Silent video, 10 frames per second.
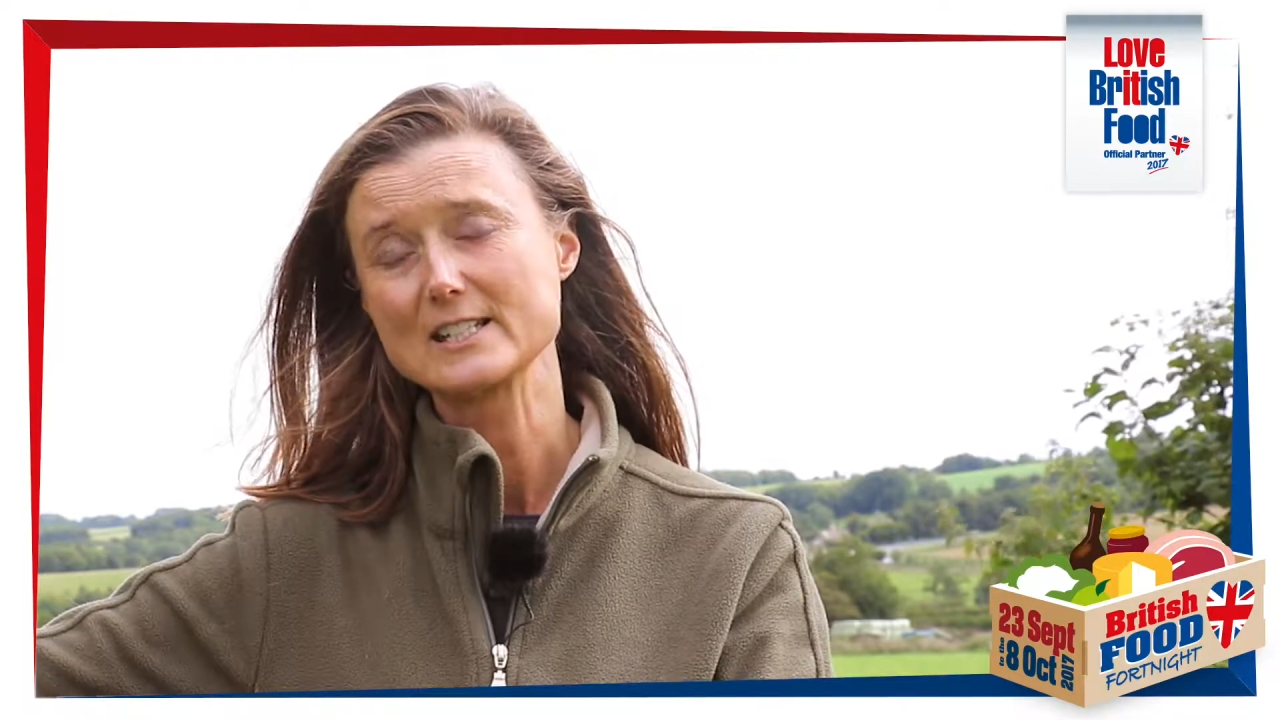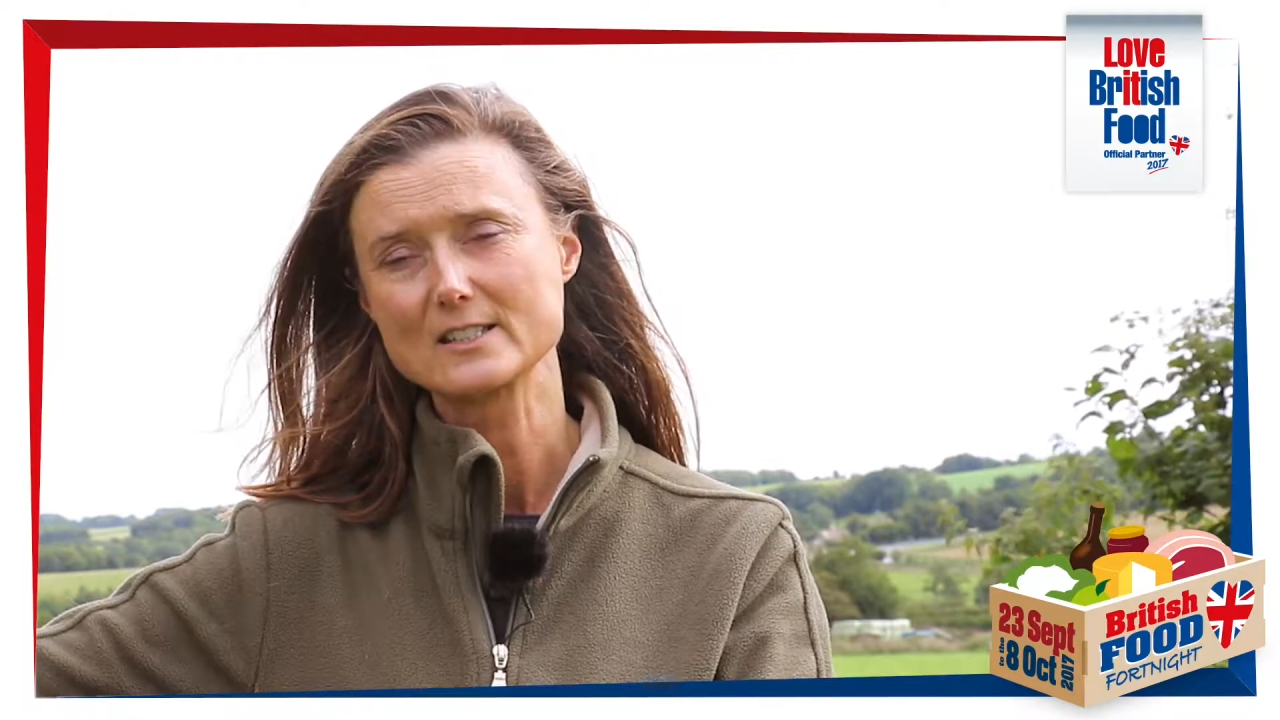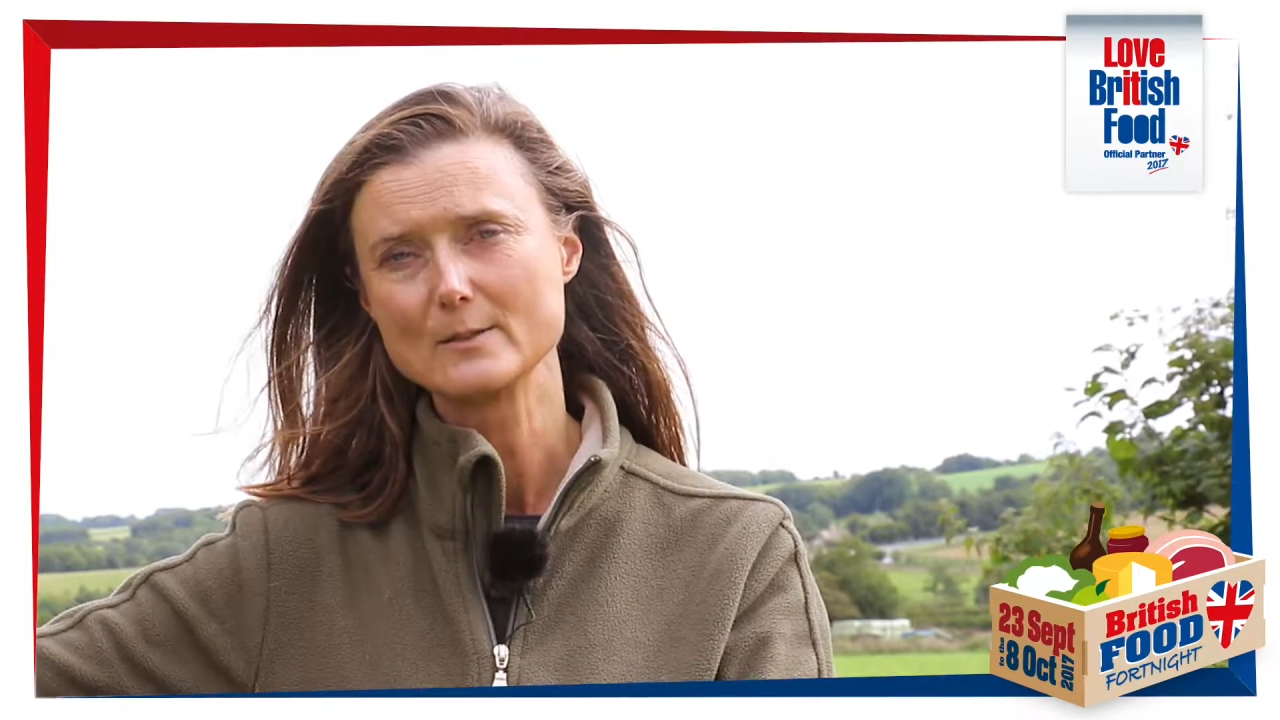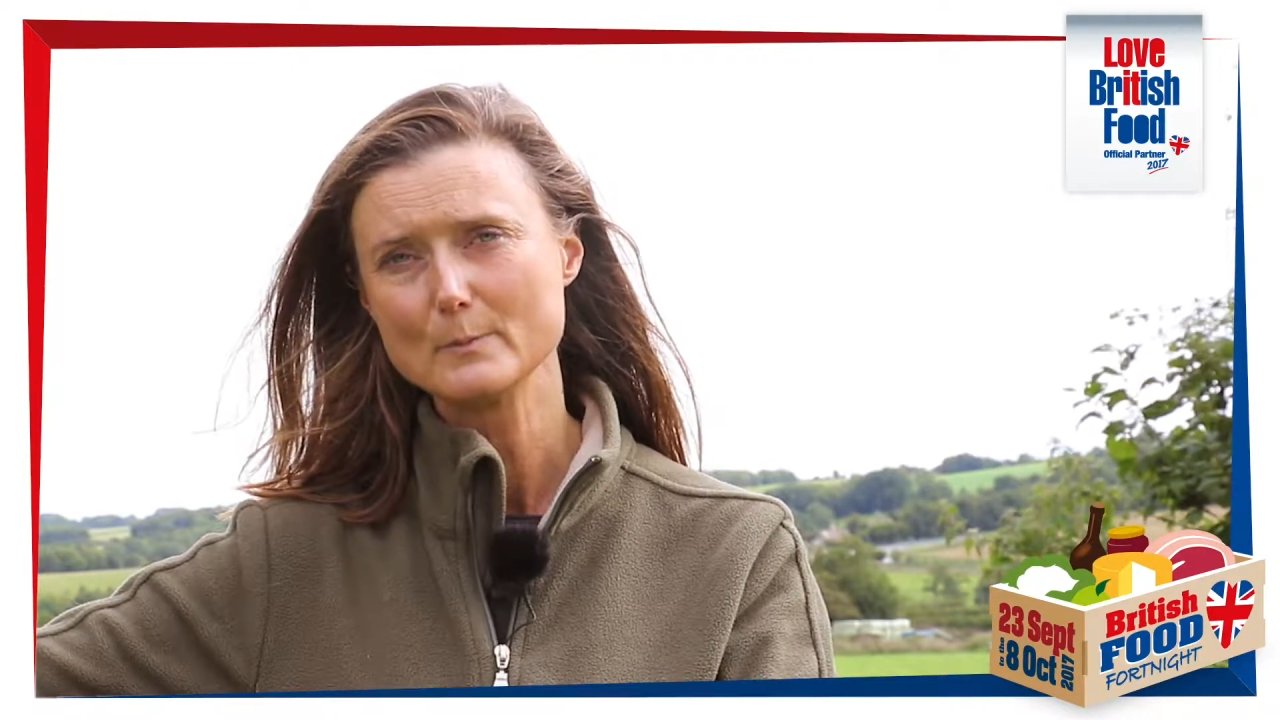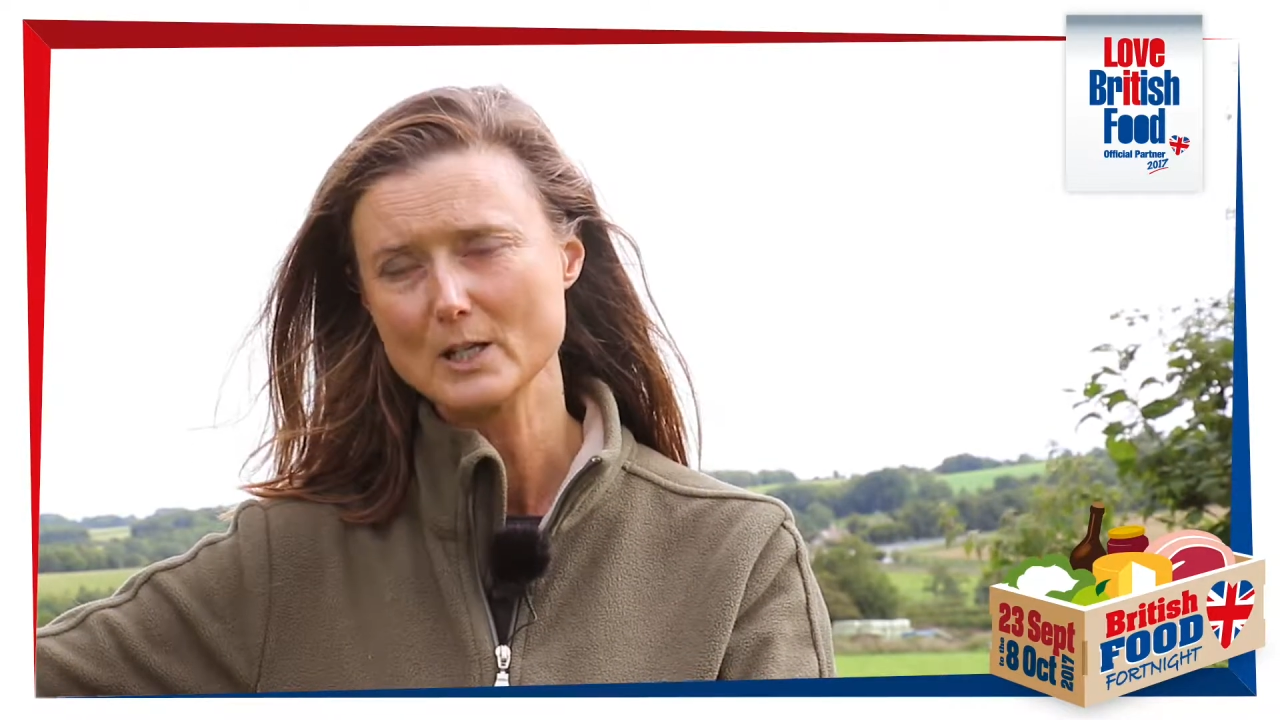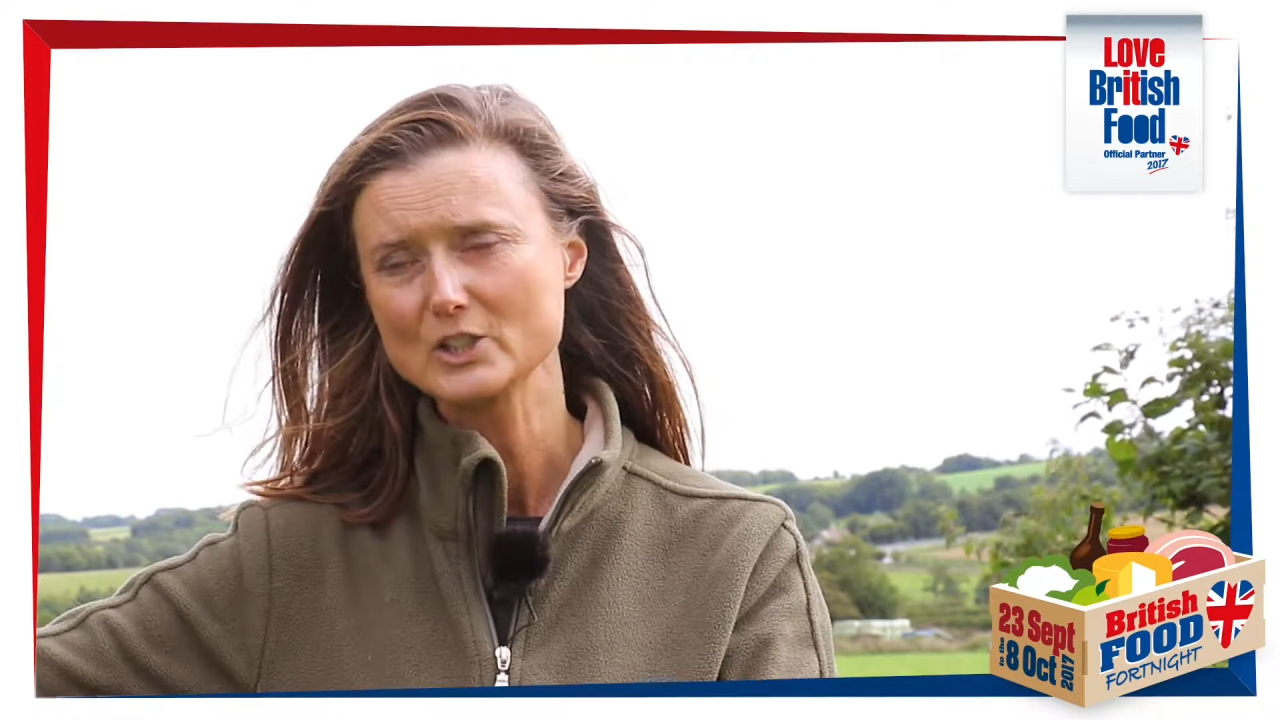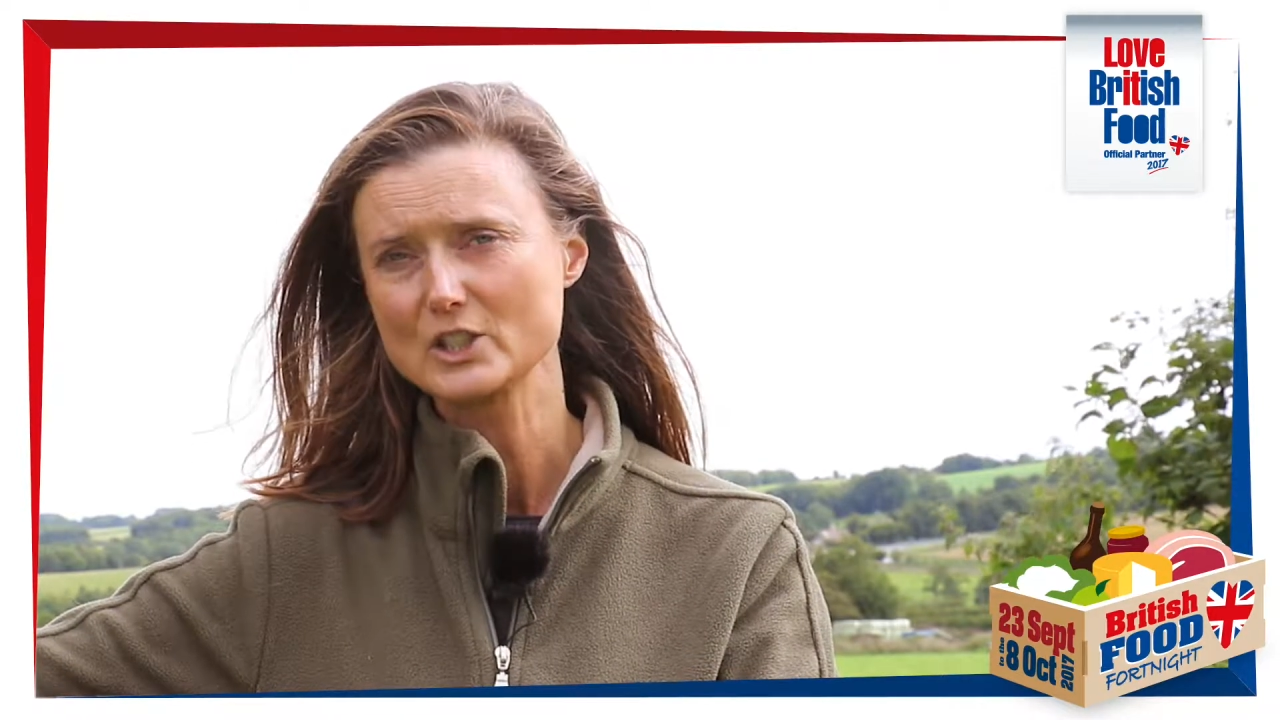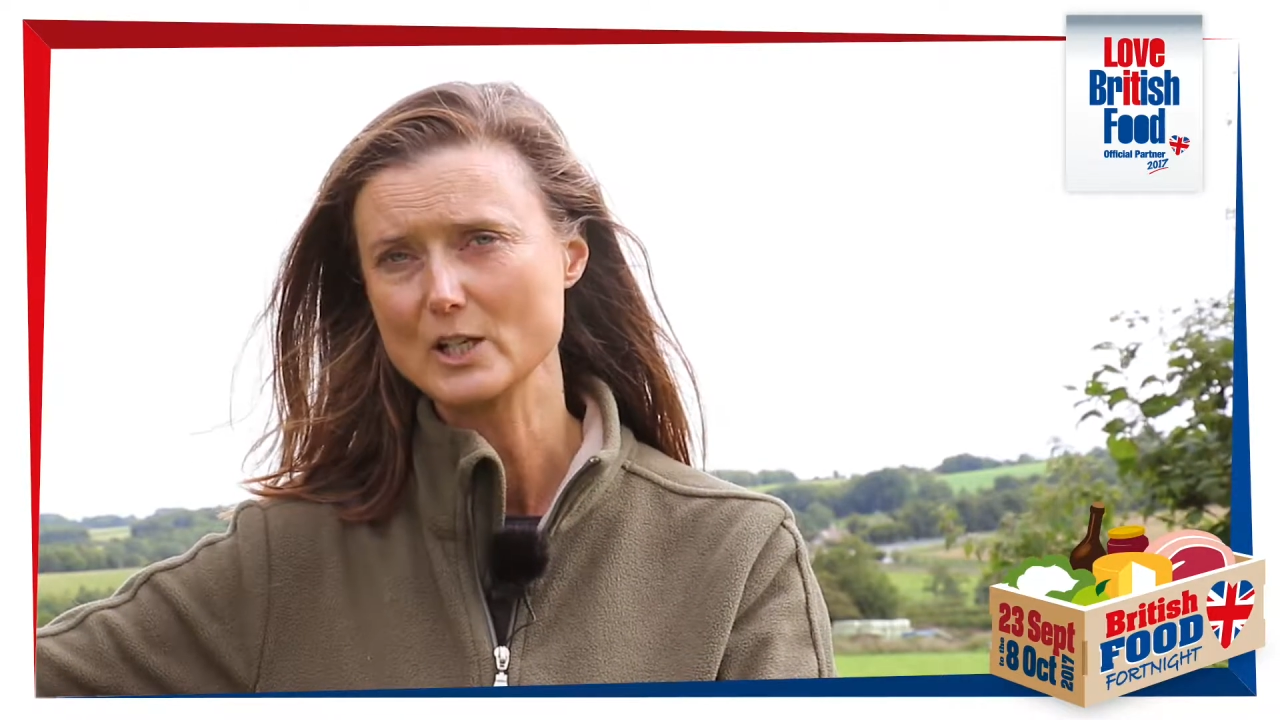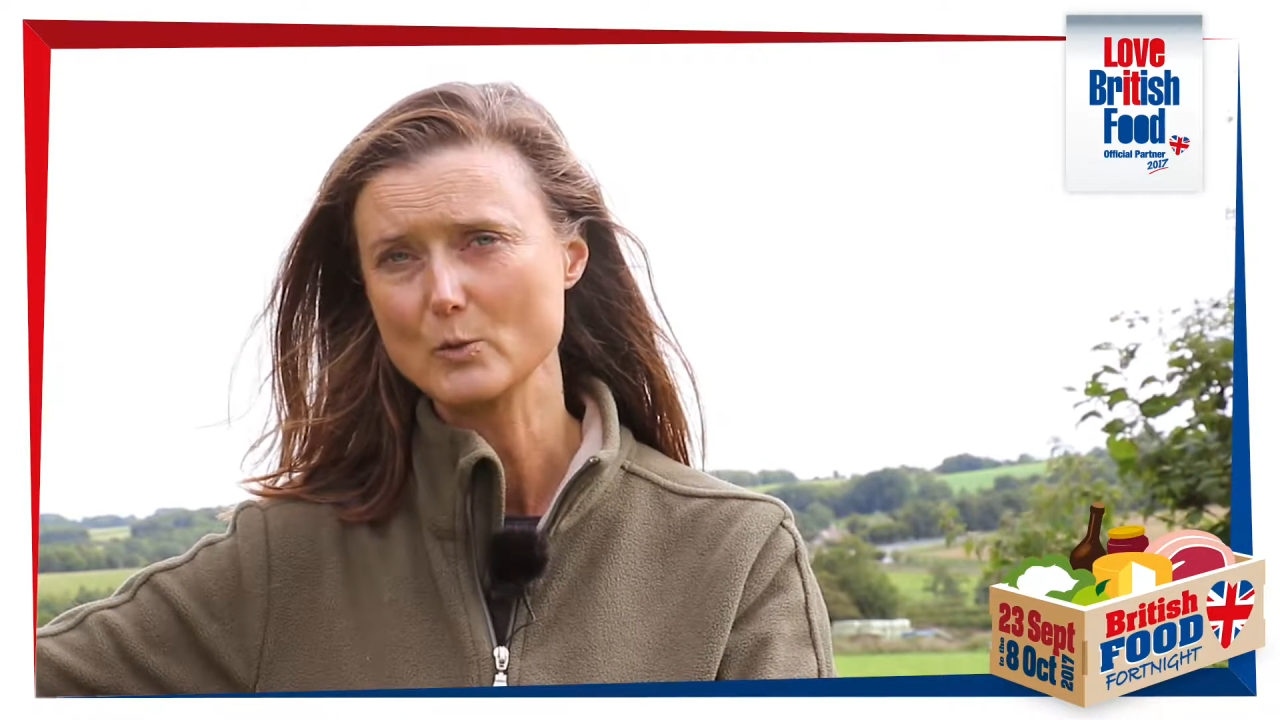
is commercially